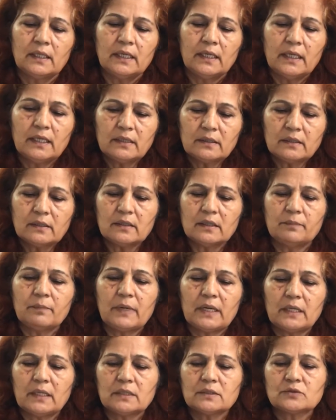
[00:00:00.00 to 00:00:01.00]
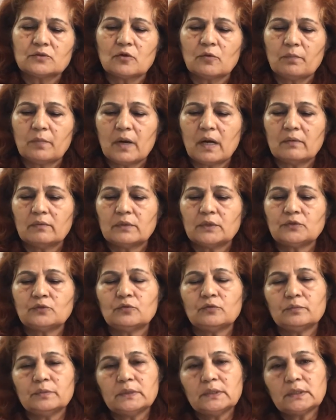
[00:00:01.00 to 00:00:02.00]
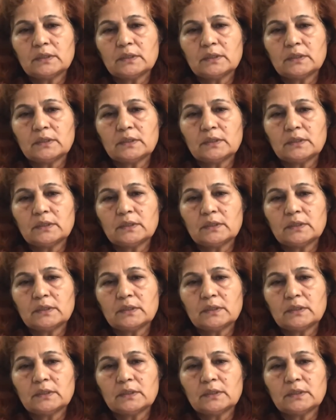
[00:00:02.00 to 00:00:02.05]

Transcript: interdependence of power should be